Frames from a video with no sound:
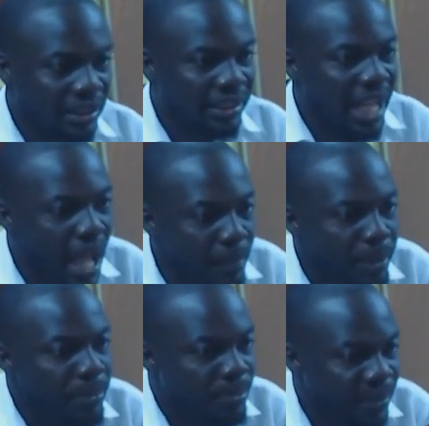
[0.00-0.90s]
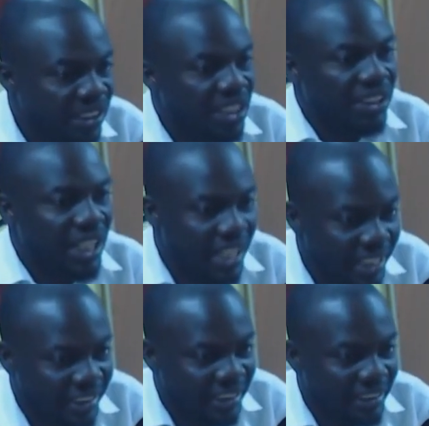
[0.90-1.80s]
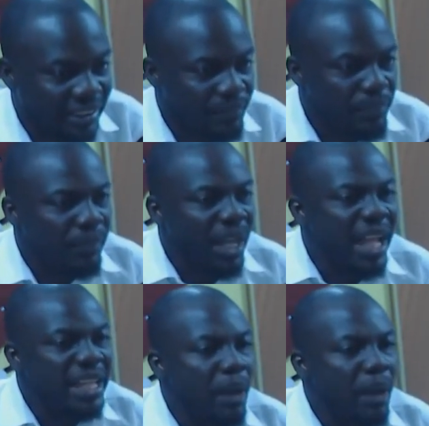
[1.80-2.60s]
N P P presidential candidate and your more